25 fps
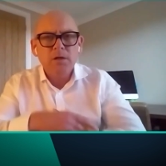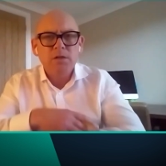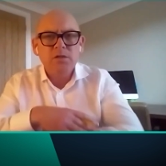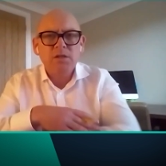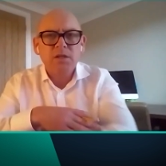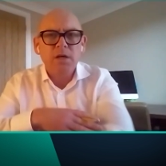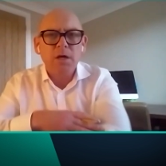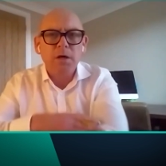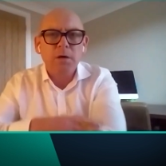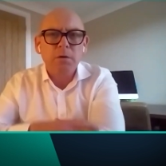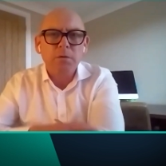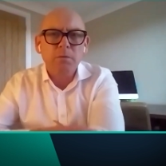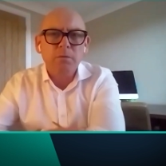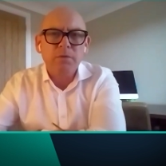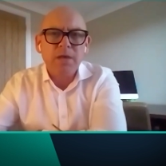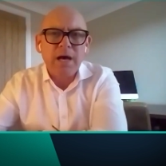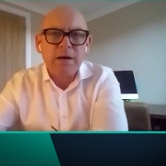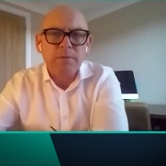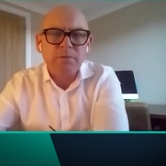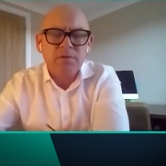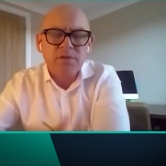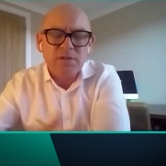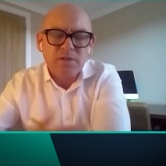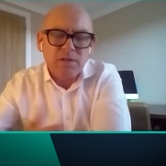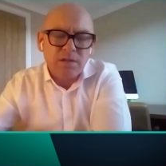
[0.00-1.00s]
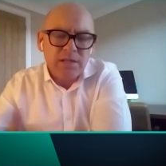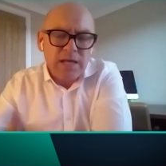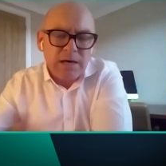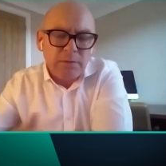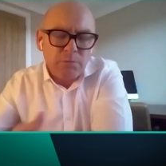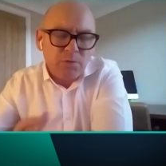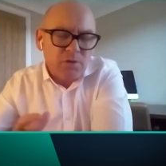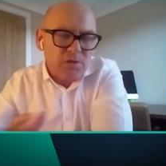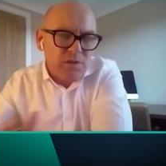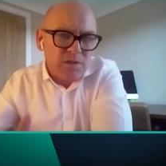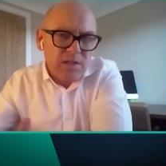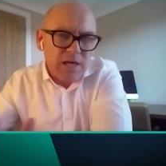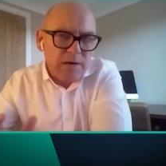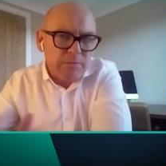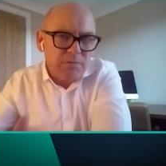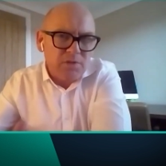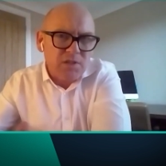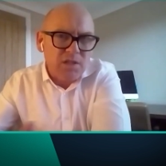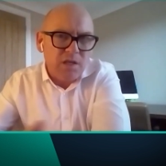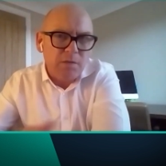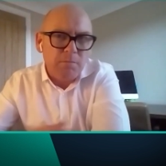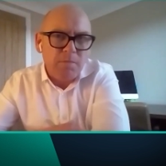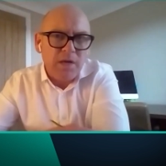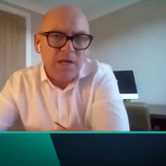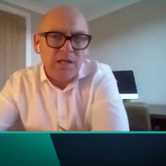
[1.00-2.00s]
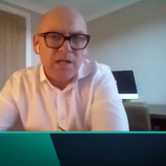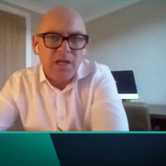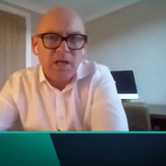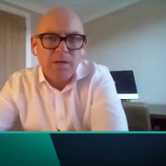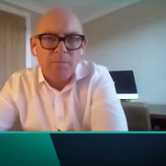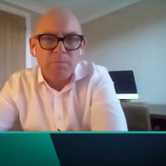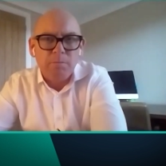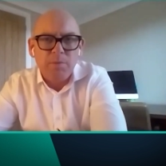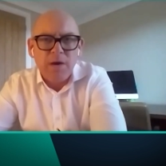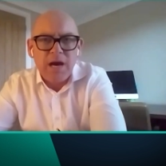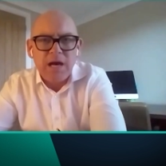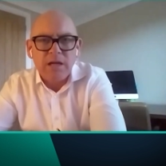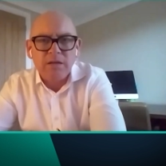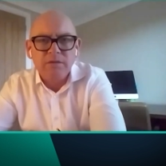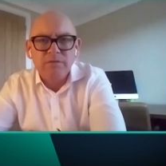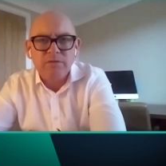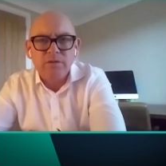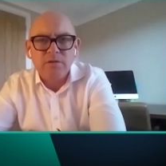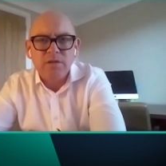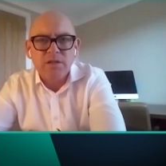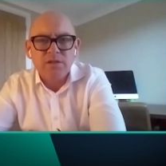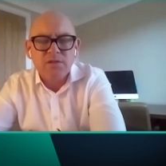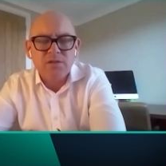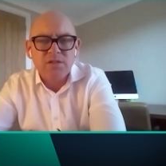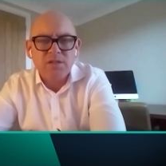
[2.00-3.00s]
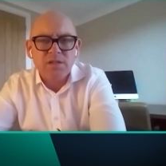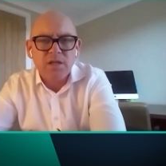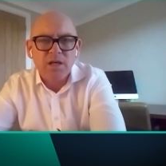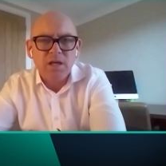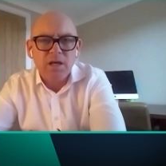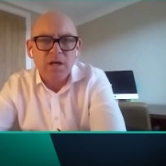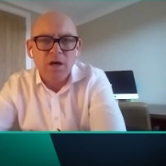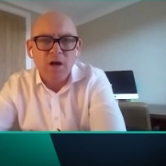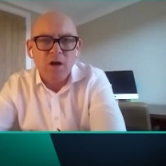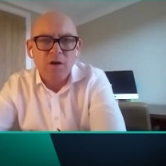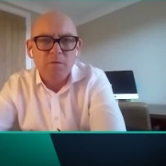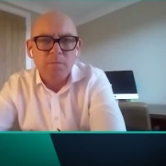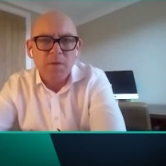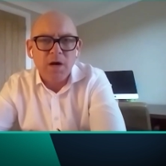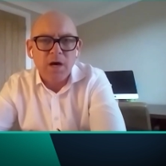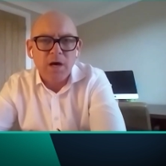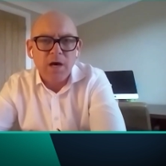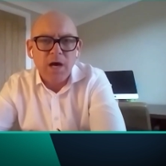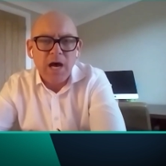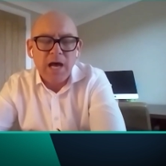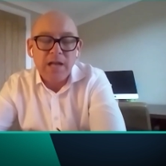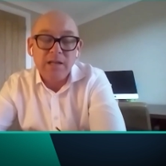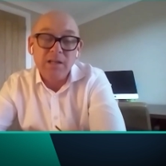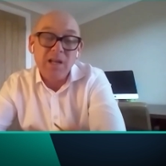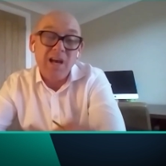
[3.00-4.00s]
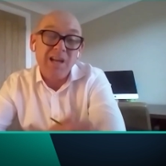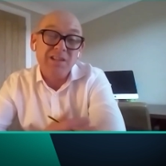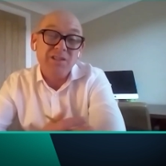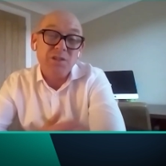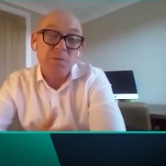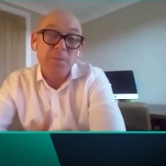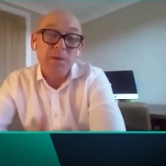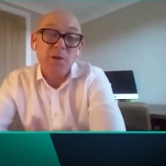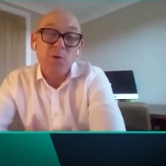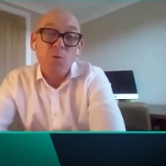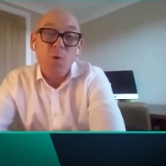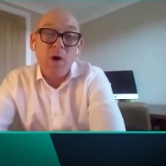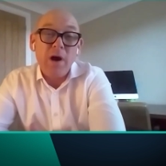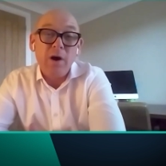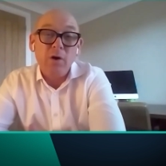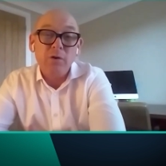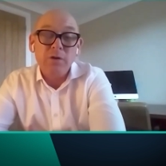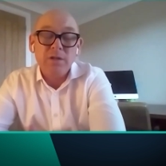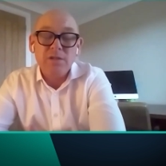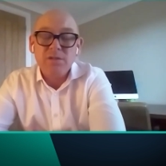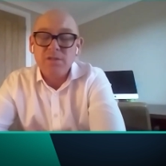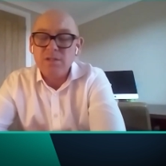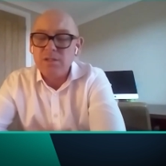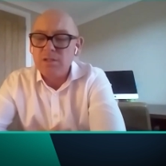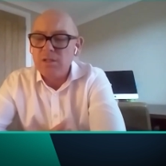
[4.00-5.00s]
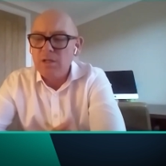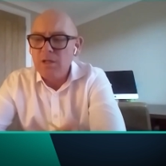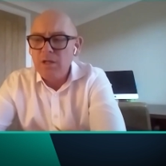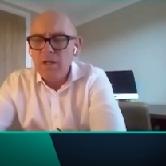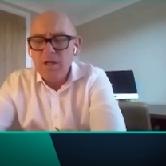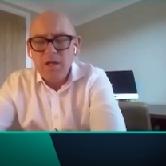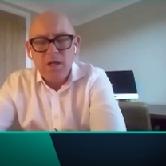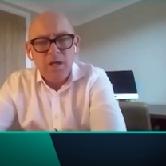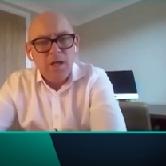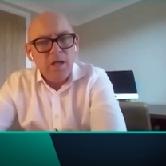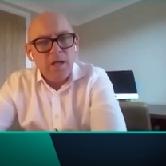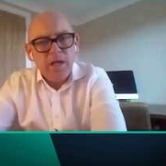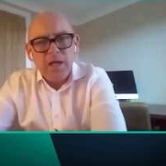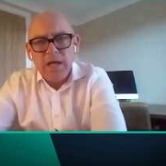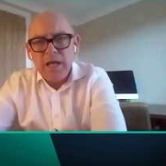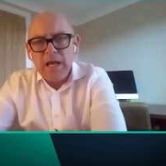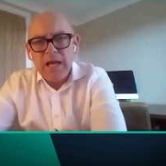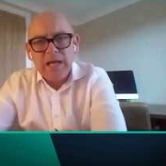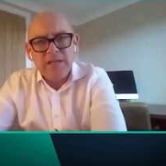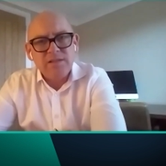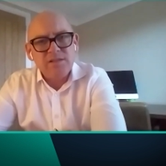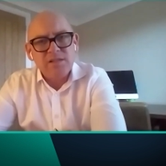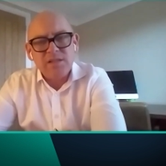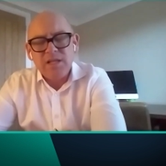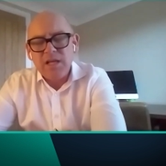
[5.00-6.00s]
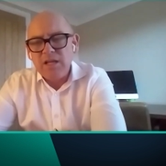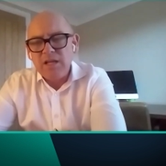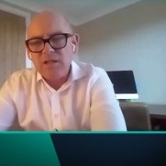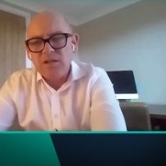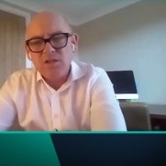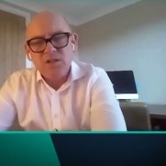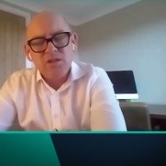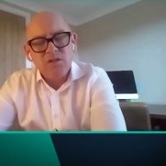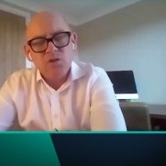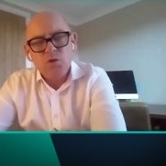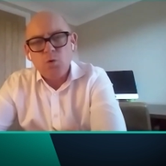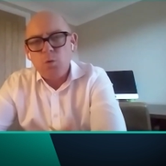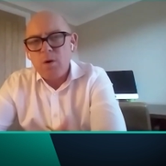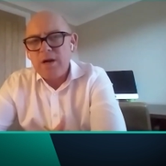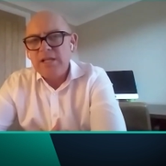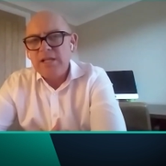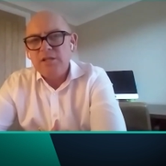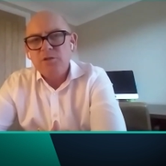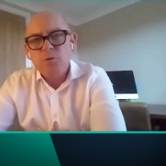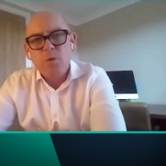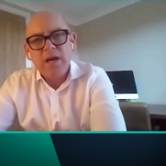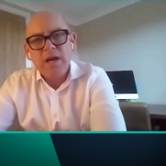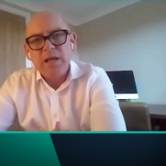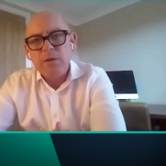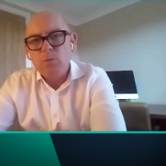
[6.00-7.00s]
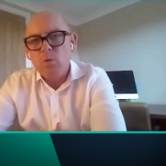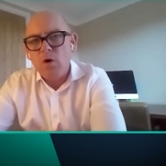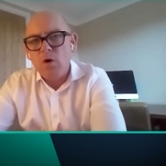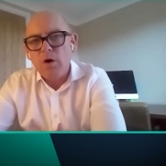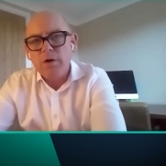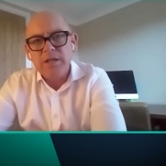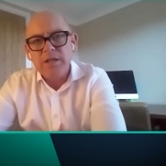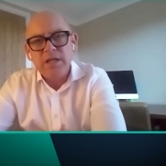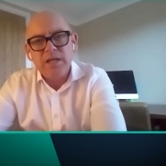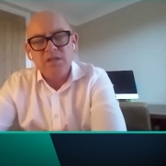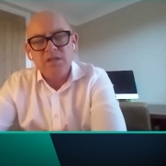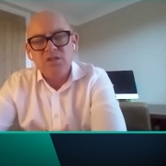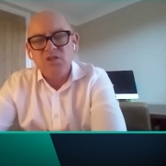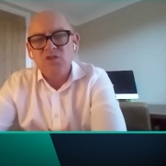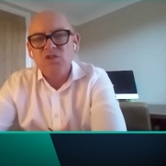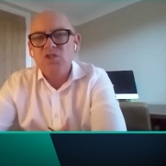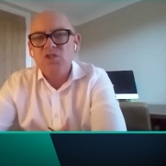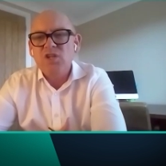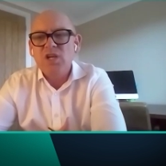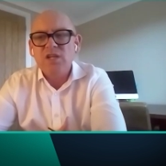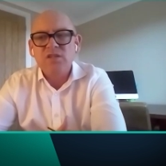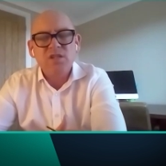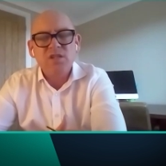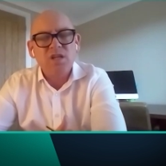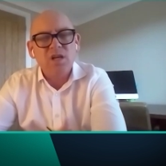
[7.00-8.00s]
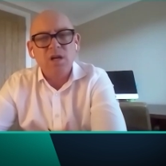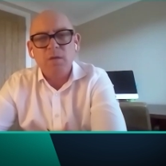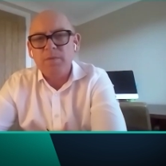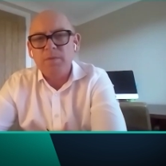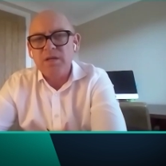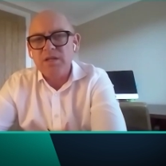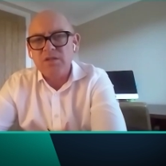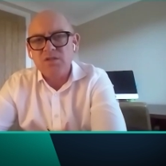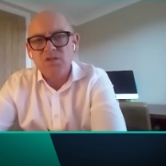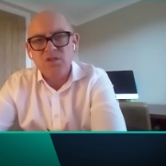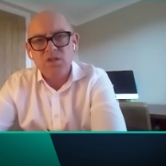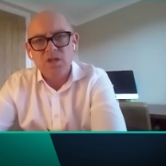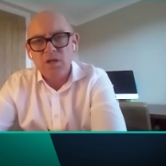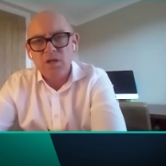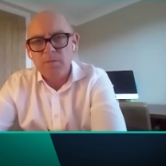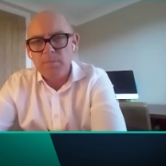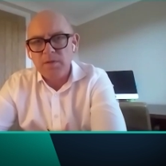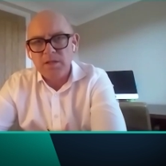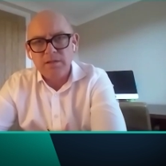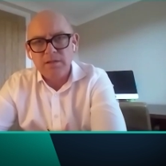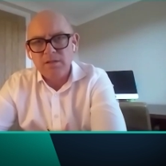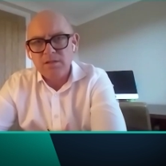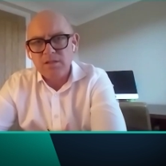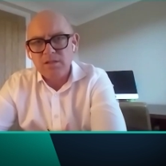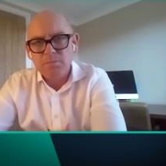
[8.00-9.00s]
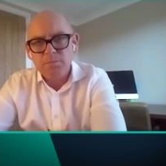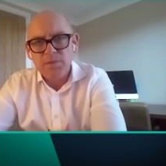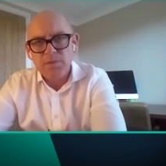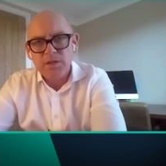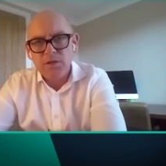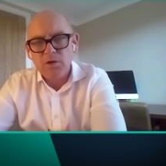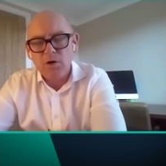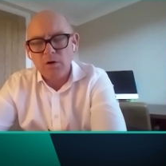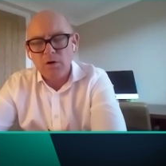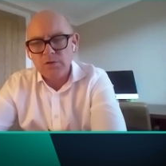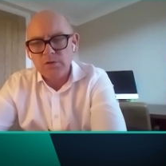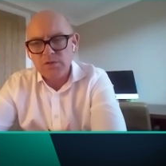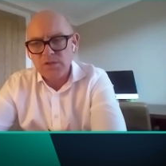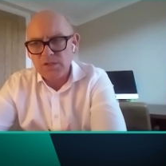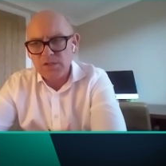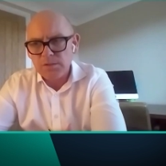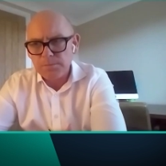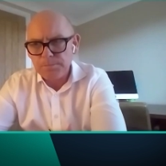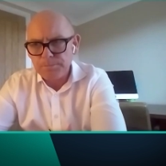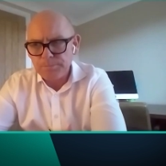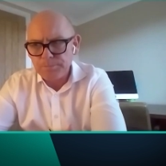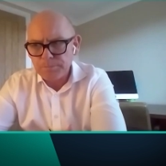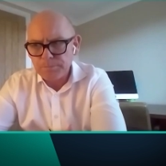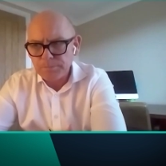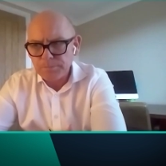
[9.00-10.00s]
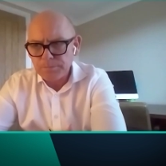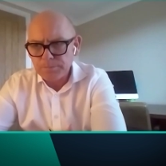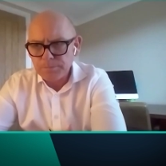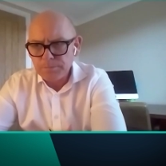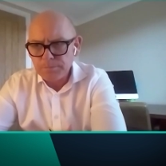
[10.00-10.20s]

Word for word: So that's that was that was the immediate impact for us, uh, Omer. And and to be quite honest, it's 2021 is just going to be as turbulent because